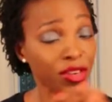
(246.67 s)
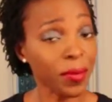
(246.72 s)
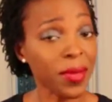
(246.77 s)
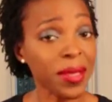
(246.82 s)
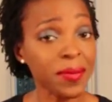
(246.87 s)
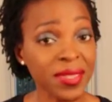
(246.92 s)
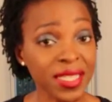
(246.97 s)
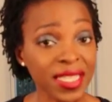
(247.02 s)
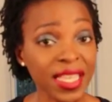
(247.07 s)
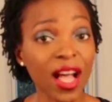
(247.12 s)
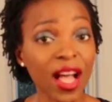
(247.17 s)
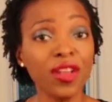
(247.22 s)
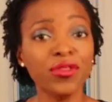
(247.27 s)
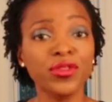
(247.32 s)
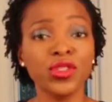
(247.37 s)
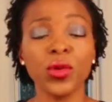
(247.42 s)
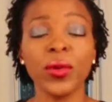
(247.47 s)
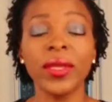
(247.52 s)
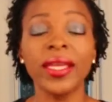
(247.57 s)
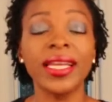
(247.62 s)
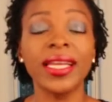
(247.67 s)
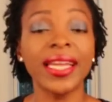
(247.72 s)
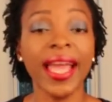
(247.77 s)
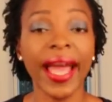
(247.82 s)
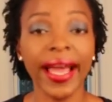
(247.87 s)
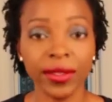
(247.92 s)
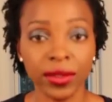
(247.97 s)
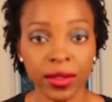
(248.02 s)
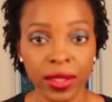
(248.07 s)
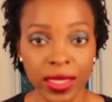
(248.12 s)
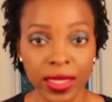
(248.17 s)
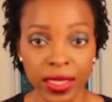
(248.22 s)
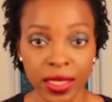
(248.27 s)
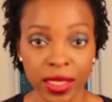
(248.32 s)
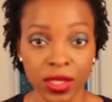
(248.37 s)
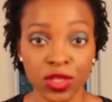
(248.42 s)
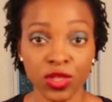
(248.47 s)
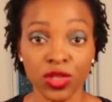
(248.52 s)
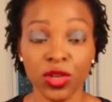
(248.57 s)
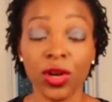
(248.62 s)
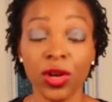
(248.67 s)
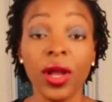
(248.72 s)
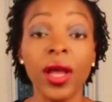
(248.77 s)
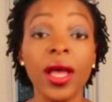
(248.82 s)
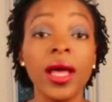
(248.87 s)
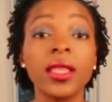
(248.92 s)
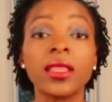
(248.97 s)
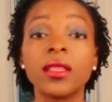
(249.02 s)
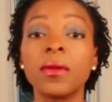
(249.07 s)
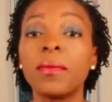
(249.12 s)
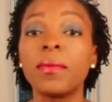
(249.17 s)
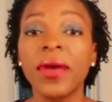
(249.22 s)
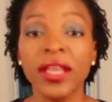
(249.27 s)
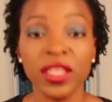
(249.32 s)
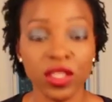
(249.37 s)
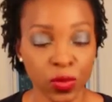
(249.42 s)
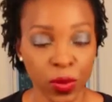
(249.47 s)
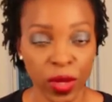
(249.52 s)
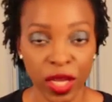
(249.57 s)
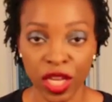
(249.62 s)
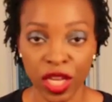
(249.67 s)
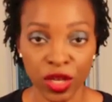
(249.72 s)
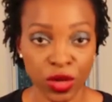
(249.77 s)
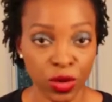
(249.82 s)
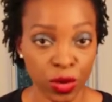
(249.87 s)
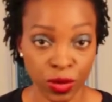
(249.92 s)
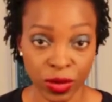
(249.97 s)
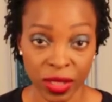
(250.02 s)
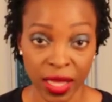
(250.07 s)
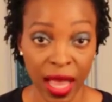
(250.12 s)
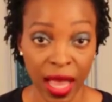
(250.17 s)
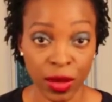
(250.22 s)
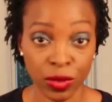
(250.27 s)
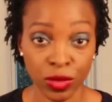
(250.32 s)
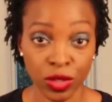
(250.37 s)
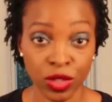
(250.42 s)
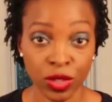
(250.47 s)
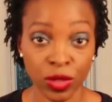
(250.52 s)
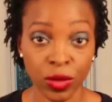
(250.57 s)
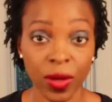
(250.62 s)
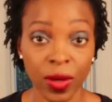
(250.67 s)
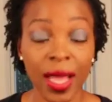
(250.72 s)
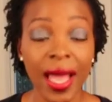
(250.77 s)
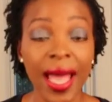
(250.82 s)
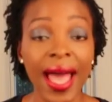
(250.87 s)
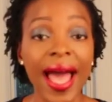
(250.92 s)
himself so he can handle his sister the best way he knows how to.